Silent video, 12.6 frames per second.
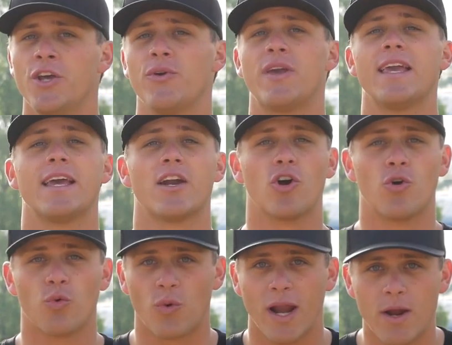You can get a
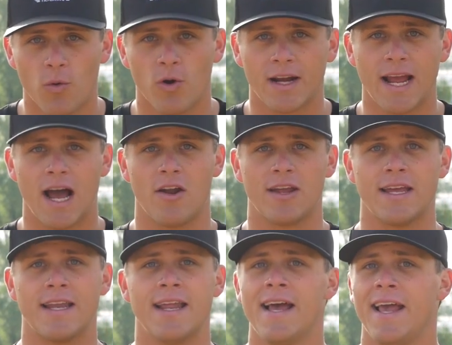great workout
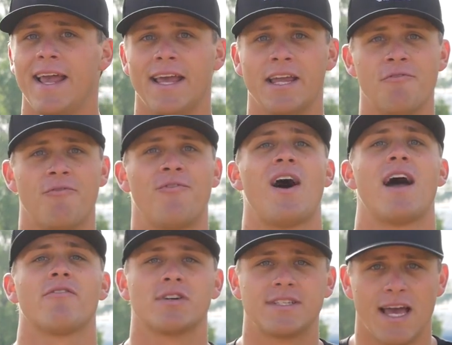in in
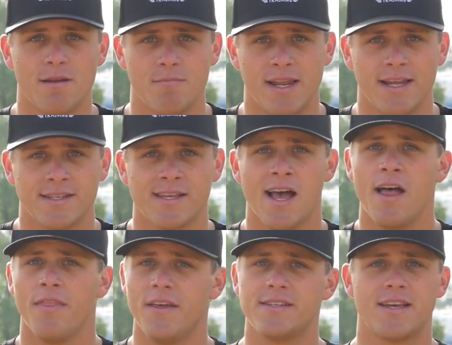five or 10 minutes.
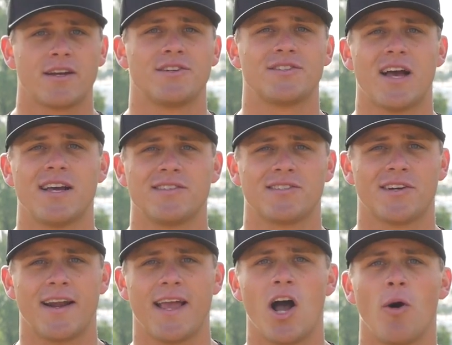These exercises
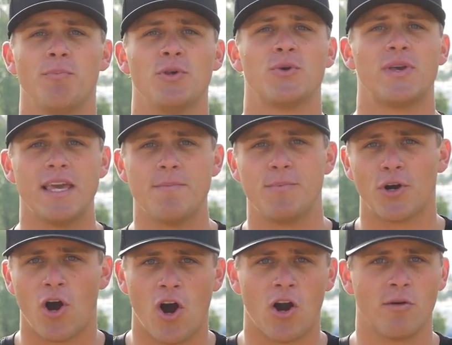are gonna help you keep
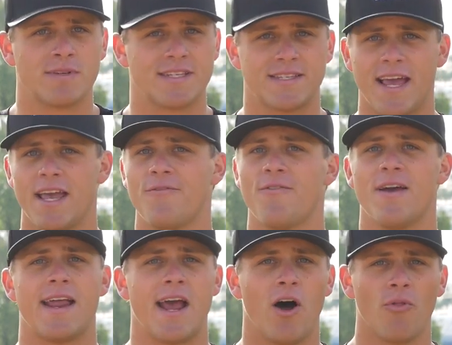your arms safe
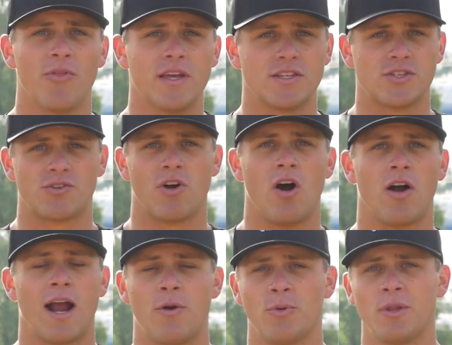and healthy and
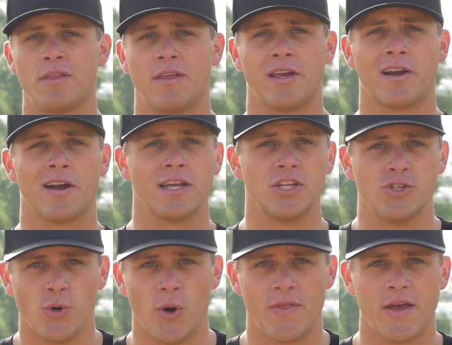strong. I really think you're gonna
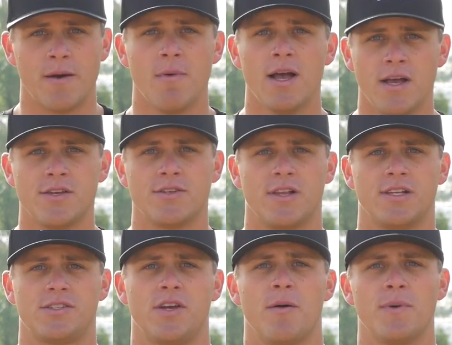enjoy them, so
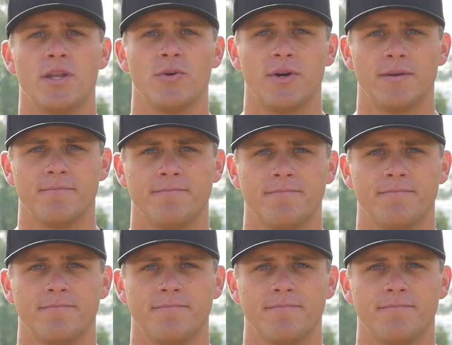let's jump into it.